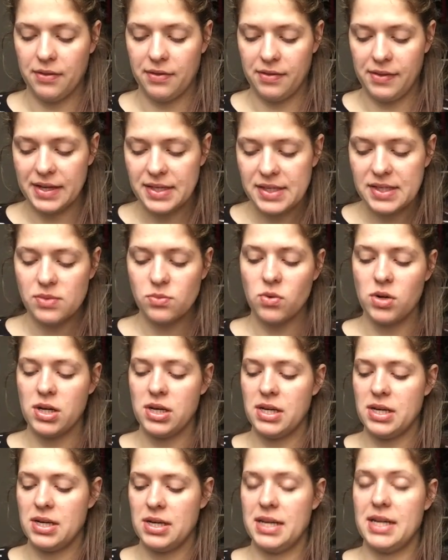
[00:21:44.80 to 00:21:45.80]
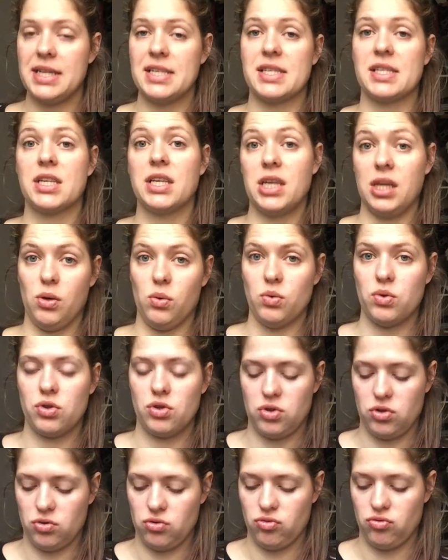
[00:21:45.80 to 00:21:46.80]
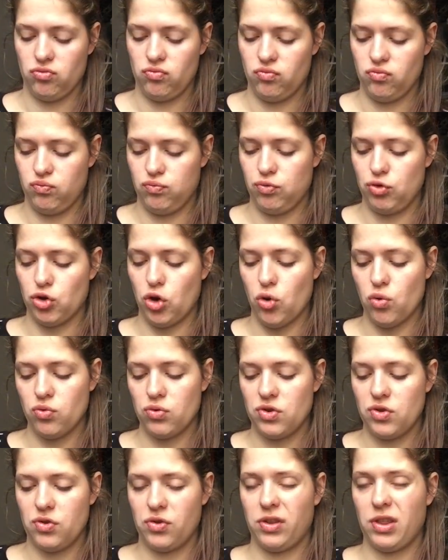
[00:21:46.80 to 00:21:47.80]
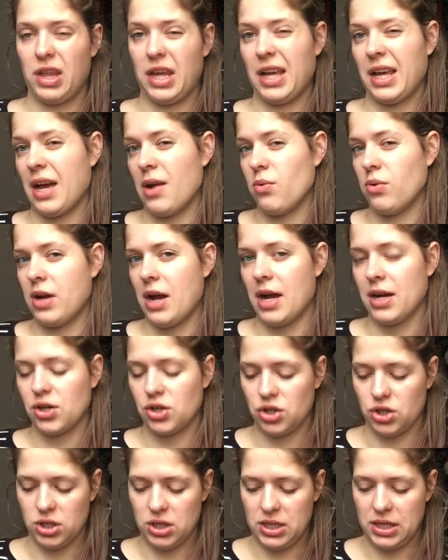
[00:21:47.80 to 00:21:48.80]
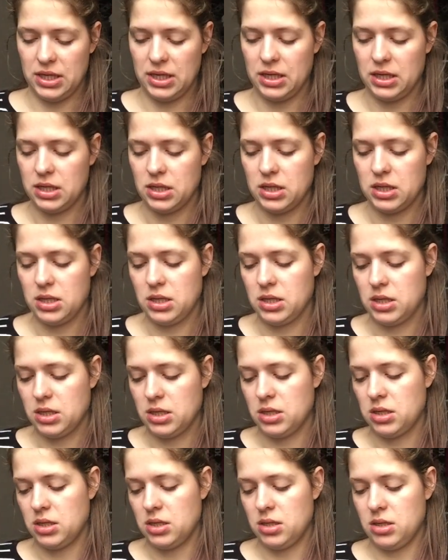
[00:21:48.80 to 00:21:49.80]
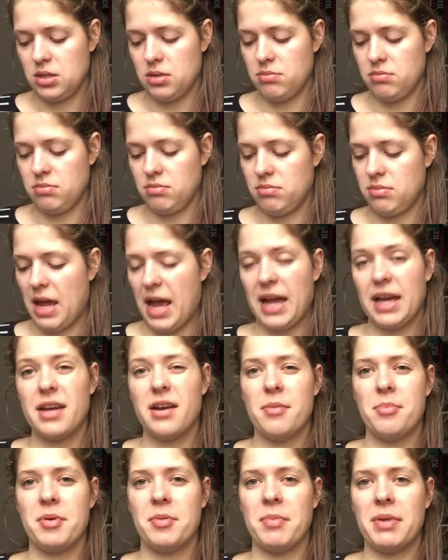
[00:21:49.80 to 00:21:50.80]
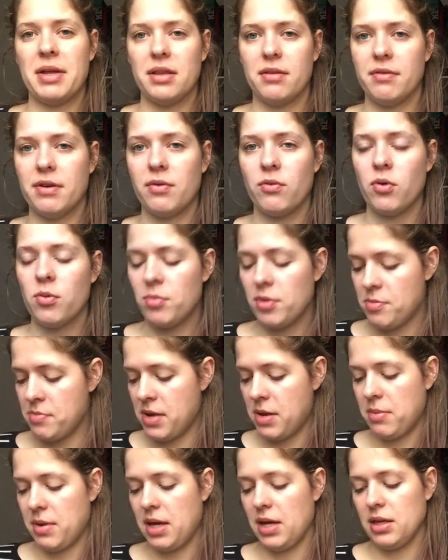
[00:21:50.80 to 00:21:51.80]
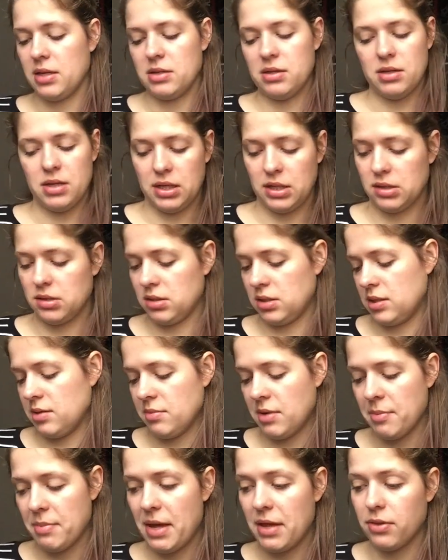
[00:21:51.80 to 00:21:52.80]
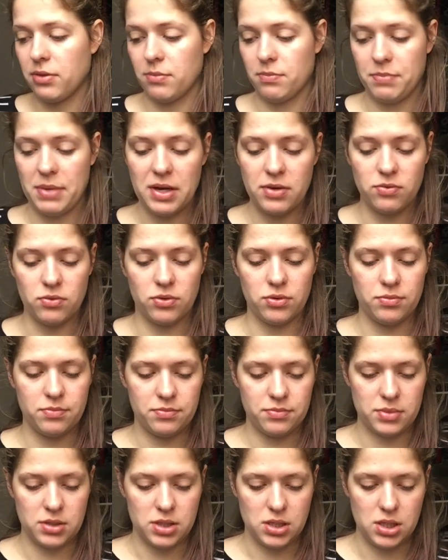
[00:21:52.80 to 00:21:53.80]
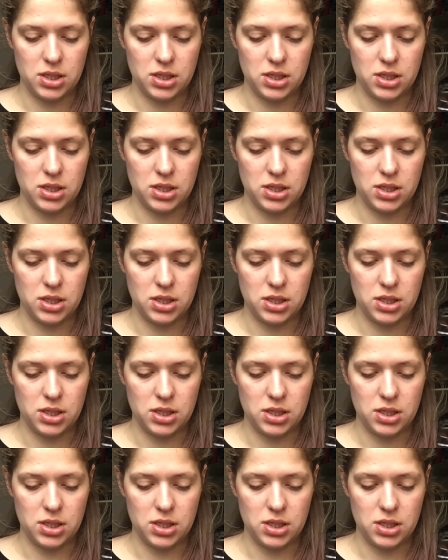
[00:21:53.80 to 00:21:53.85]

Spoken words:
This one is cute. Don't think I would actually hang it up in my living room, but maybe like in my bedroom.